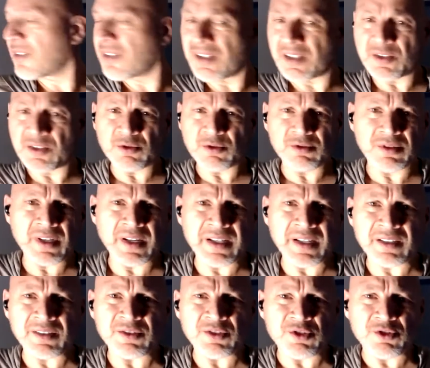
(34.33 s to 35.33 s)
A new
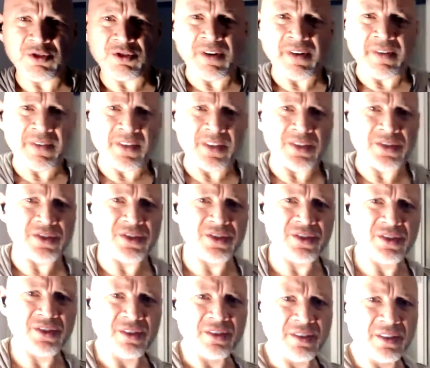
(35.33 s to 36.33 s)
light, we'll try
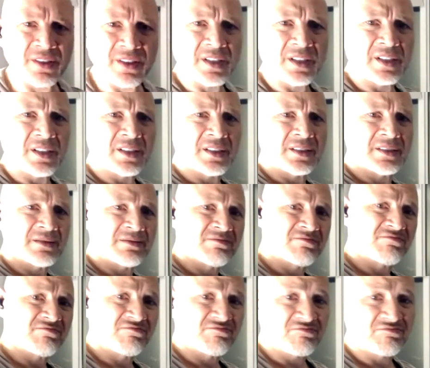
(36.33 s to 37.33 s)
this.
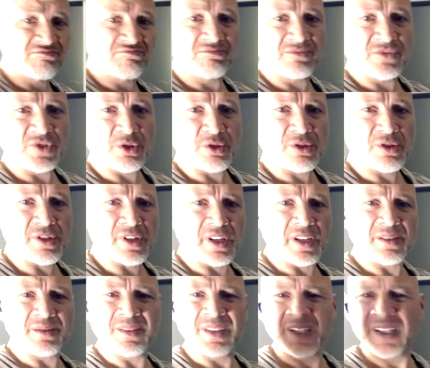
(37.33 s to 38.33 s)
Interesting.